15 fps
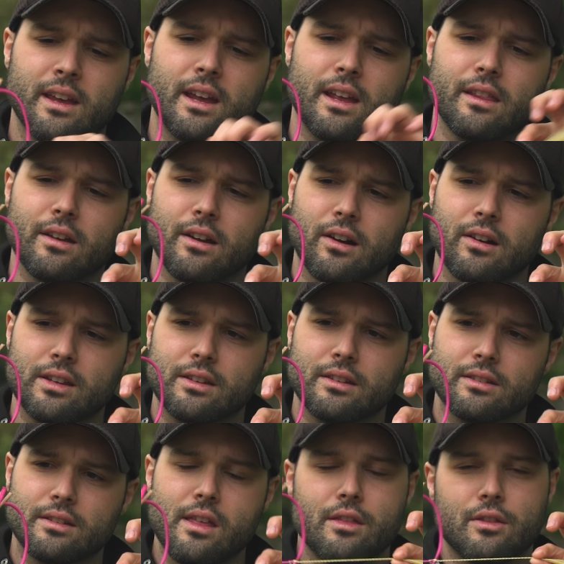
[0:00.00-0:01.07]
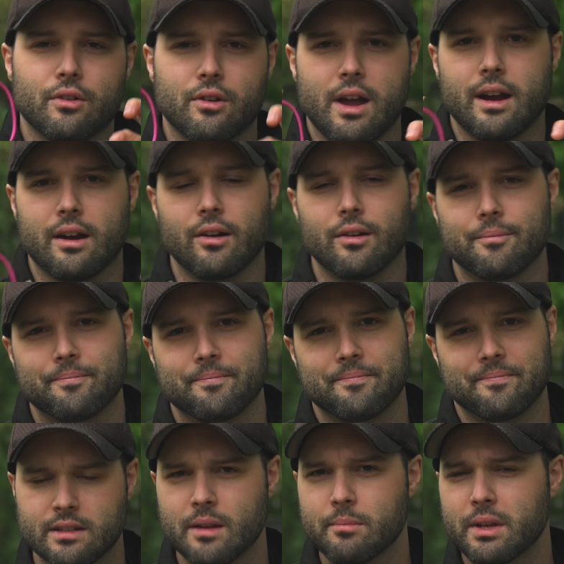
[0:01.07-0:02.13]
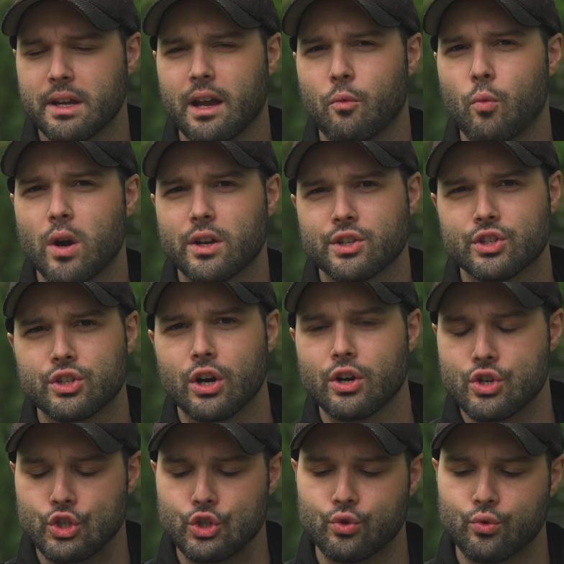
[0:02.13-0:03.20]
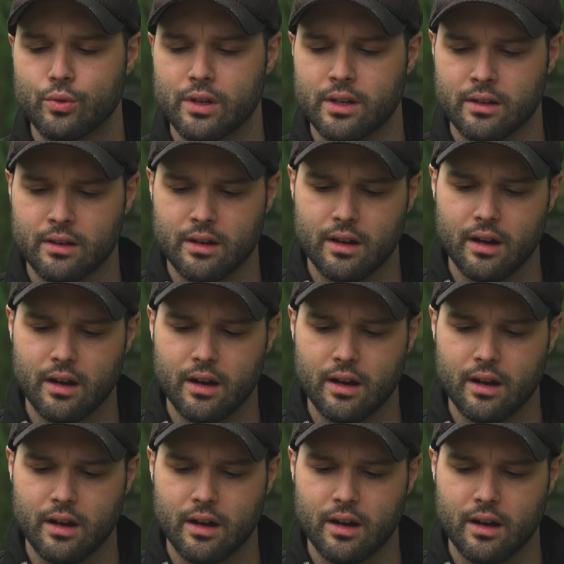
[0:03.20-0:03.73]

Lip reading: And there is the cracker. Something I want to start doing